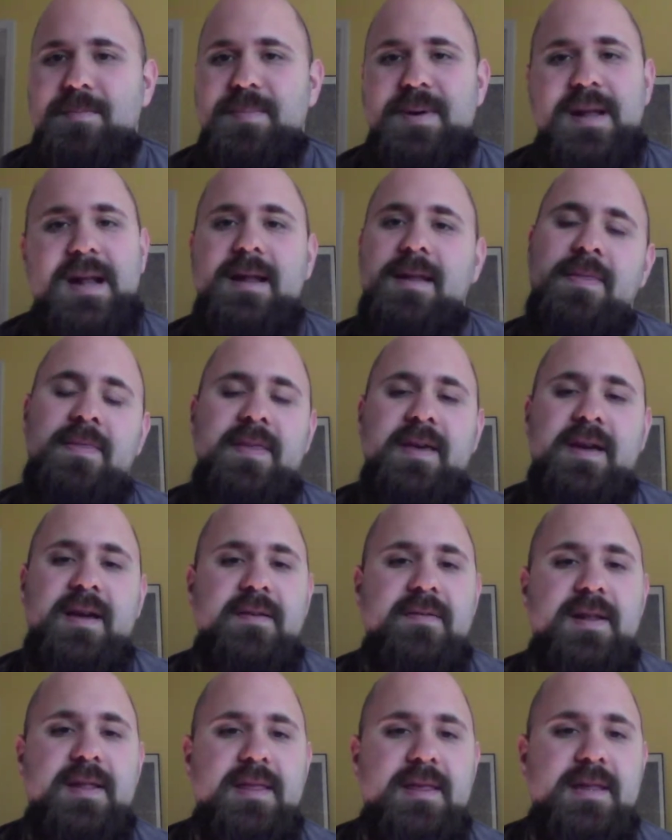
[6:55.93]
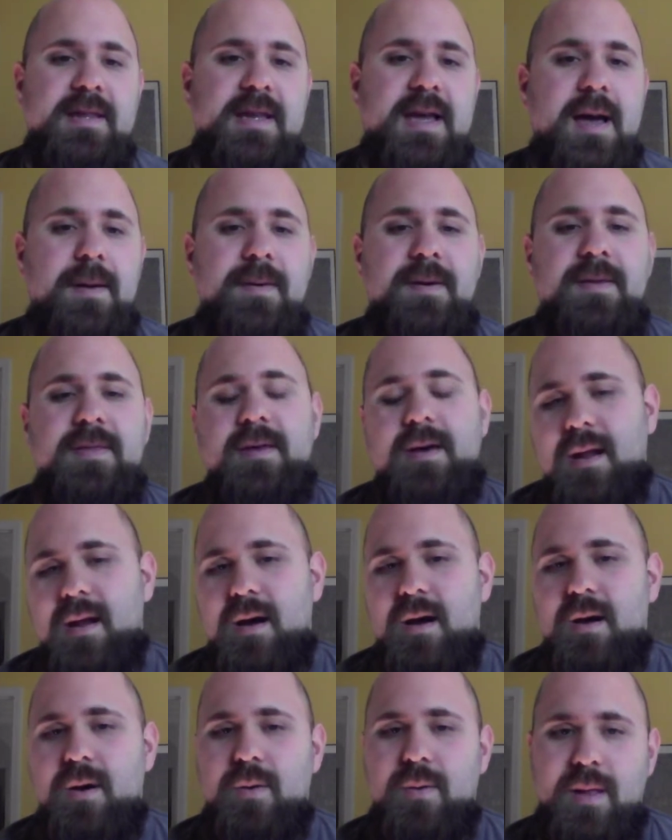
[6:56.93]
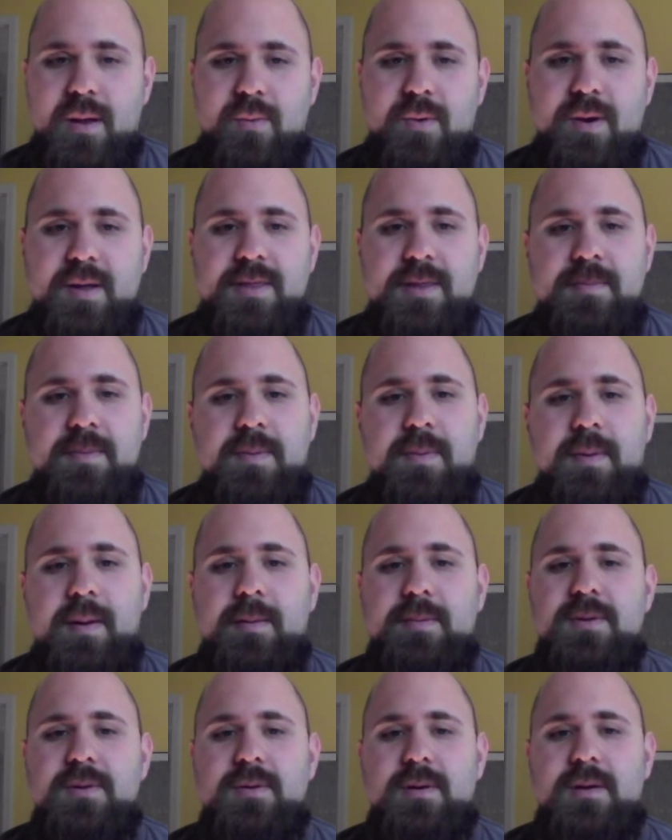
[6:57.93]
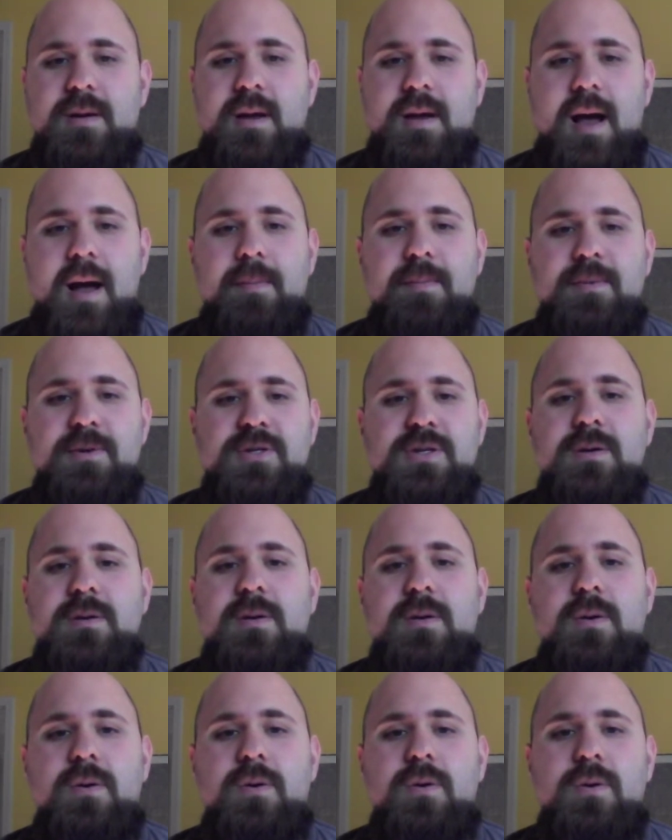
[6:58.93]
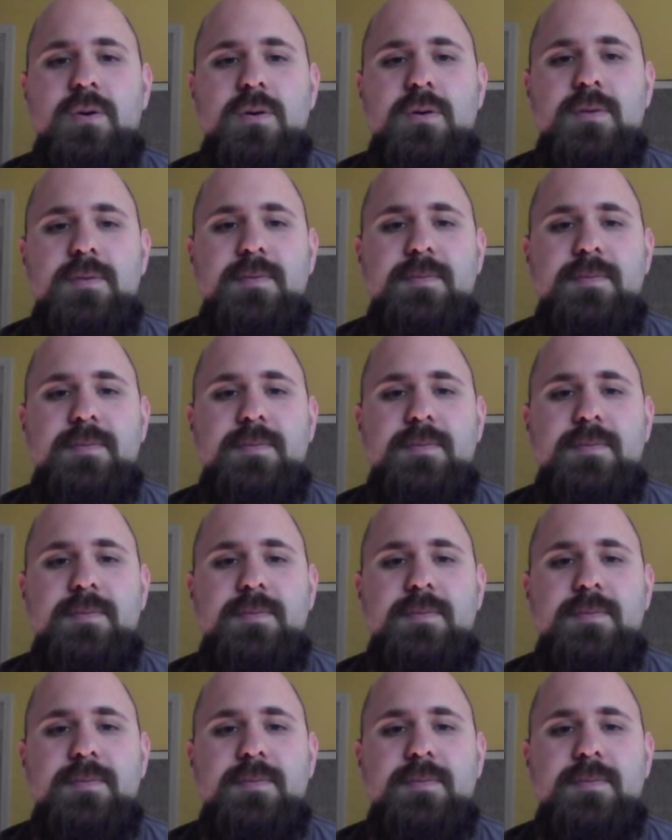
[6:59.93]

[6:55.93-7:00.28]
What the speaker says: But I didn't think of it at the time. I thought, oh, well, I want them to be able to accomplish their goal.